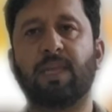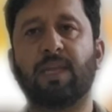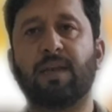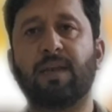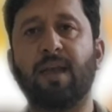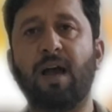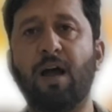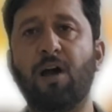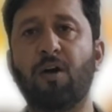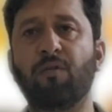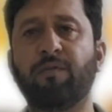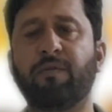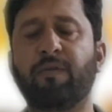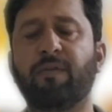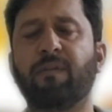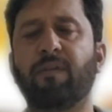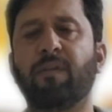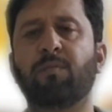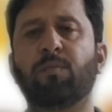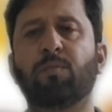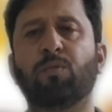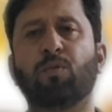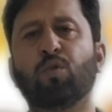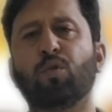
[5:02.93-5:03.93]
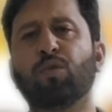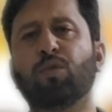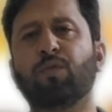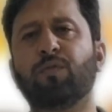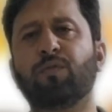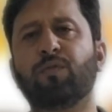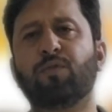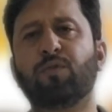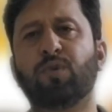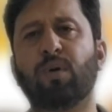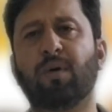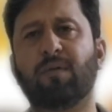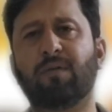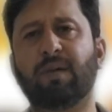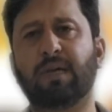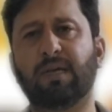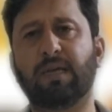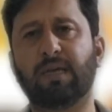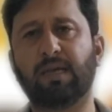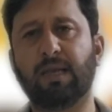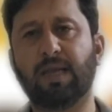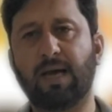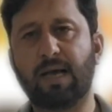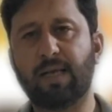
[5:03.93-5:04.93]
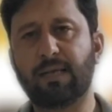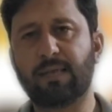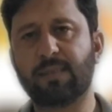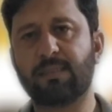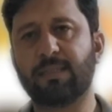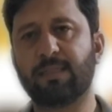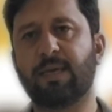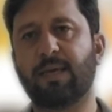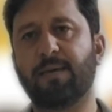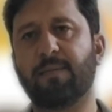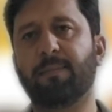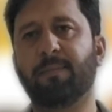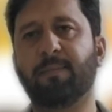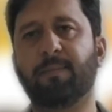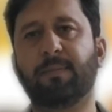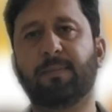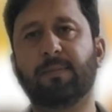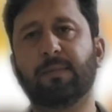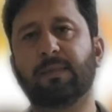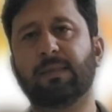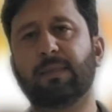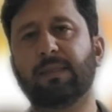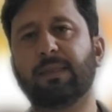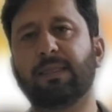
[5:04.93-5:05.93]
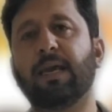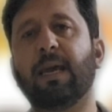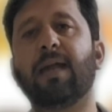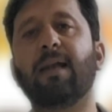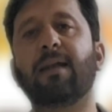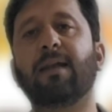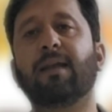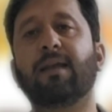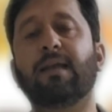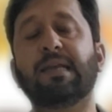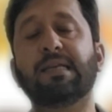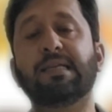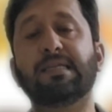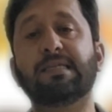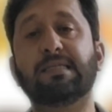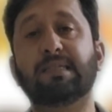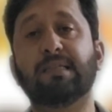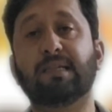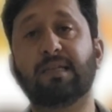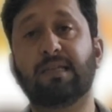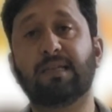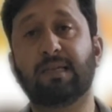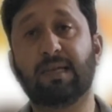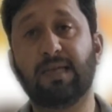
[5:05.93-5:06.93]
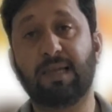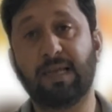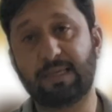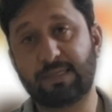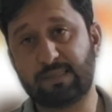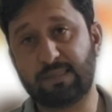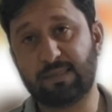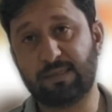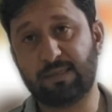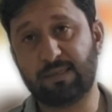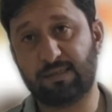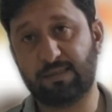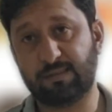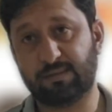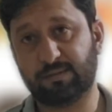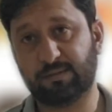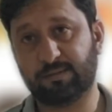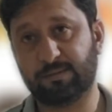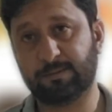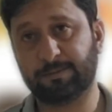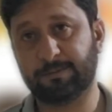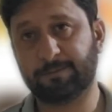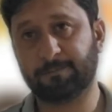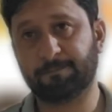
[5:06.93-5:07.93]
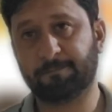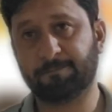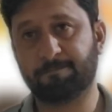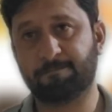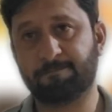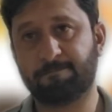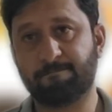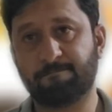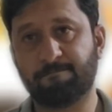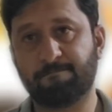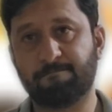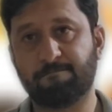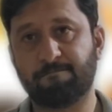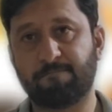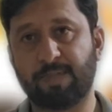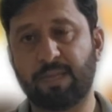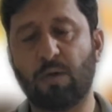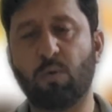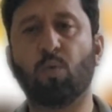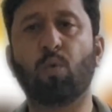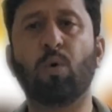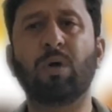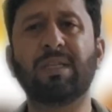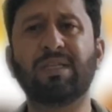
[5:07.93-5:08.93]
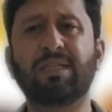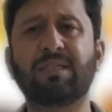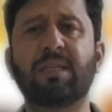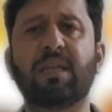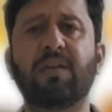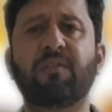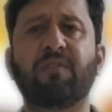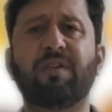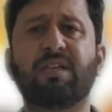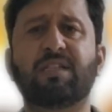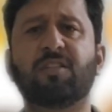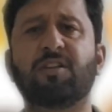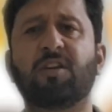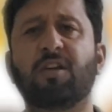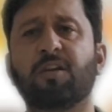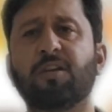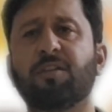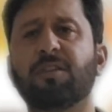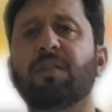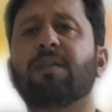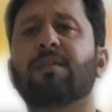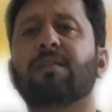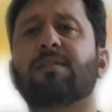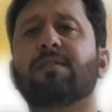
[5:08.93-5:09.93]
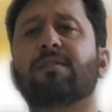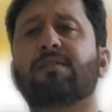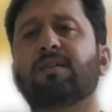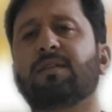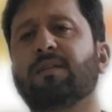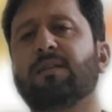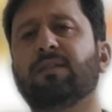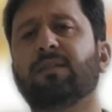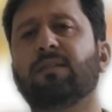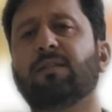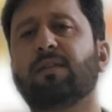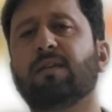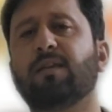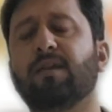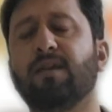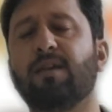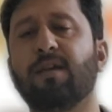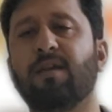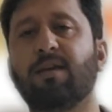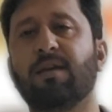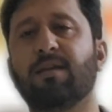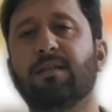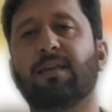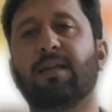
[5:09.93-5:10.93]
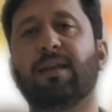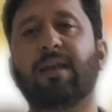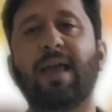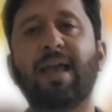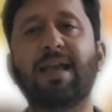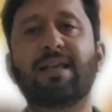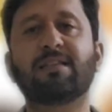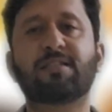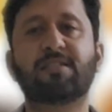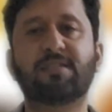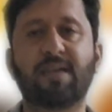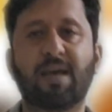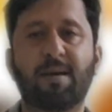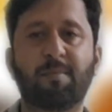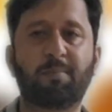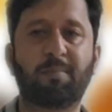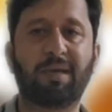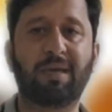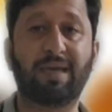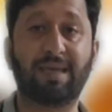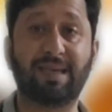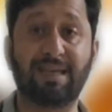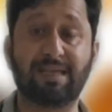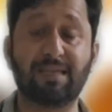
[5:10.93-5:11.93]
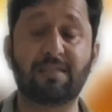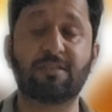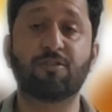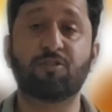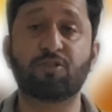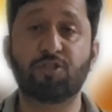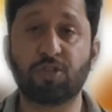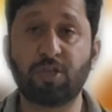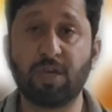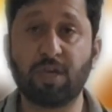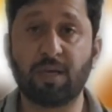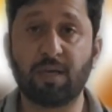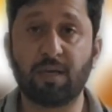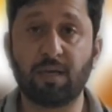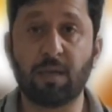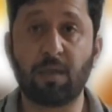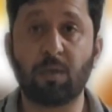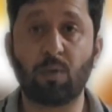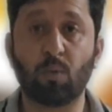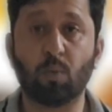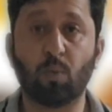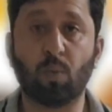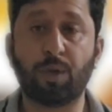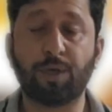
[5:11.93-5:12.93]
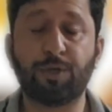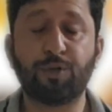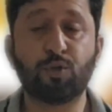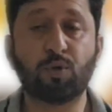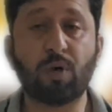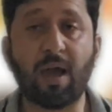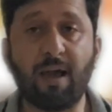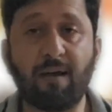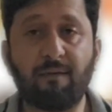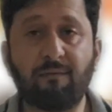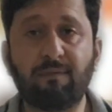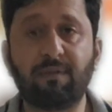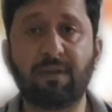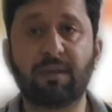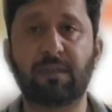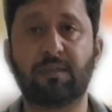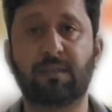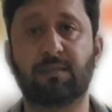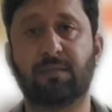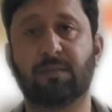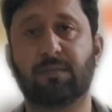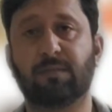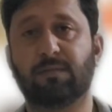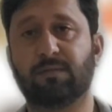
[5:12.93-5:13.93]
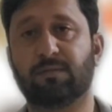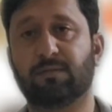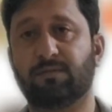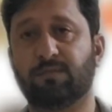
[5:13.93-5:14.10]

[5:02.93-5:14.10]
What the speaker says: Now we will move to our last step, that is lesson learned. Once the investigation is done, the next step is sharing what you have learned.